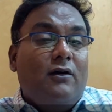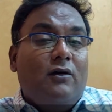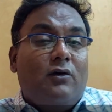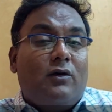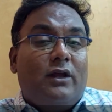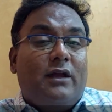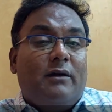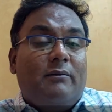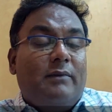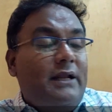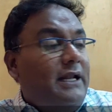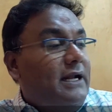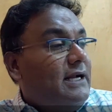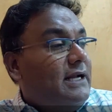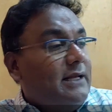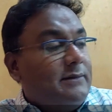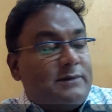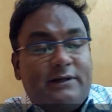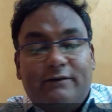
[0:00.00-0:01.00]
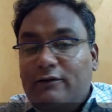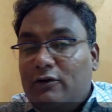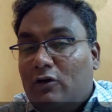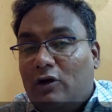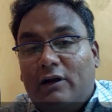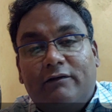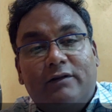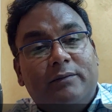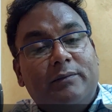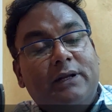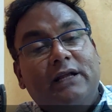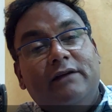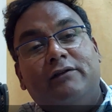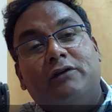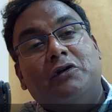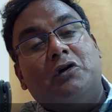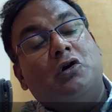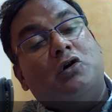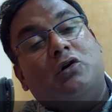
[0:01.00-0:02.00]
Okay, many times he will not even believe
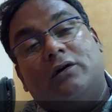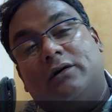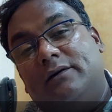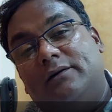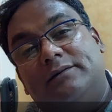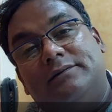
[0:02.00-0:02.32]
in God.